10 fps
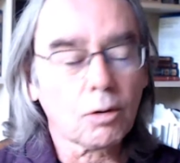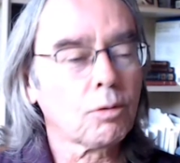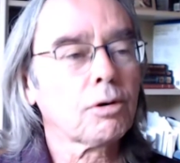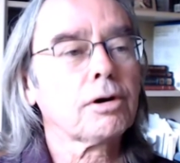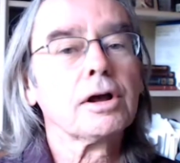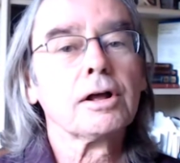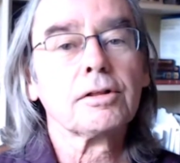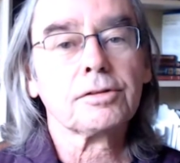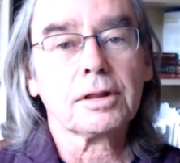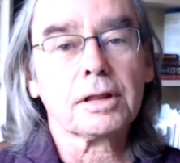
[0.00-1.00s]
or
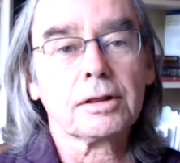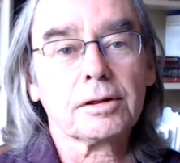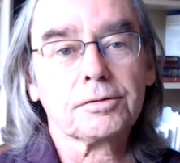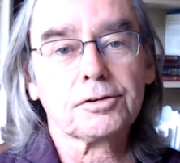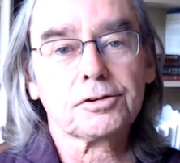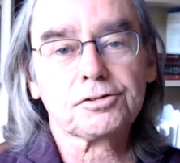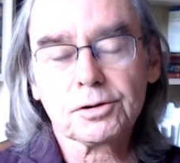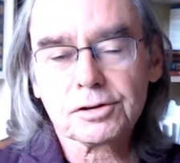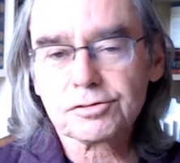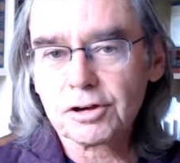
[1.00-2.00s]
there's
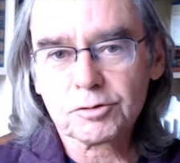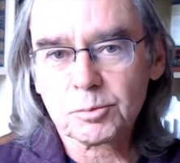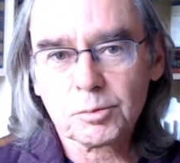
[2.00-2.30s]
millions of